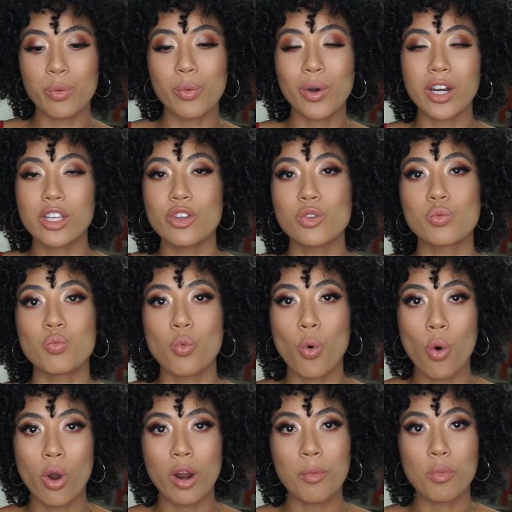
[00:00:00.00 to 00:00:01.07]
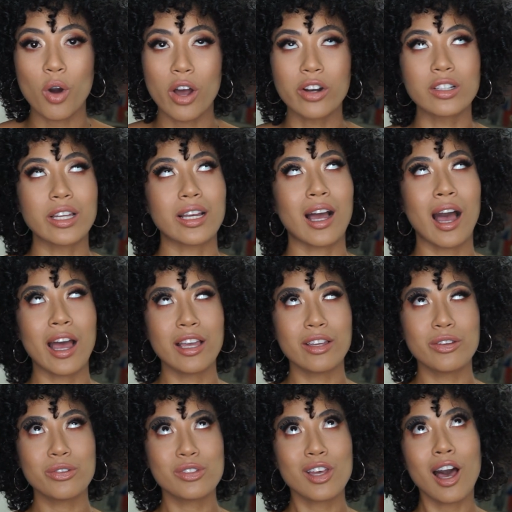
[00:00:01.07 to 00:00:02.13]
want to use warm water. Like, I
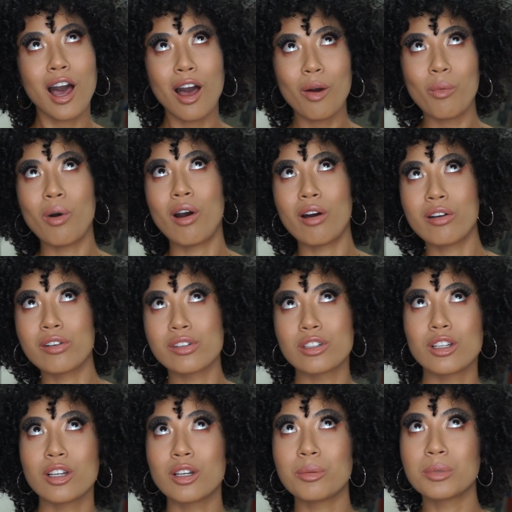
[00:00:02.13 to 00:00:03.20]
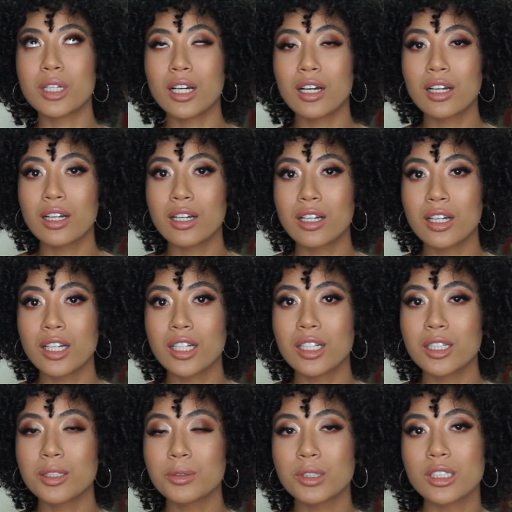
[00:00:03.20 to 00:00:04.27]
use hot water
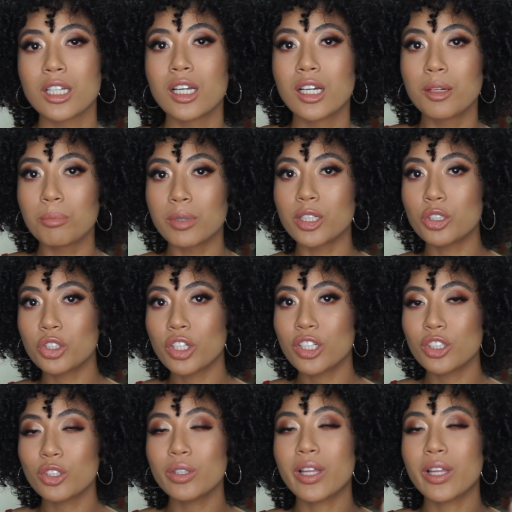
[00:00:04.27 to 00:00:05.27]
sometimes, but you shouldn't do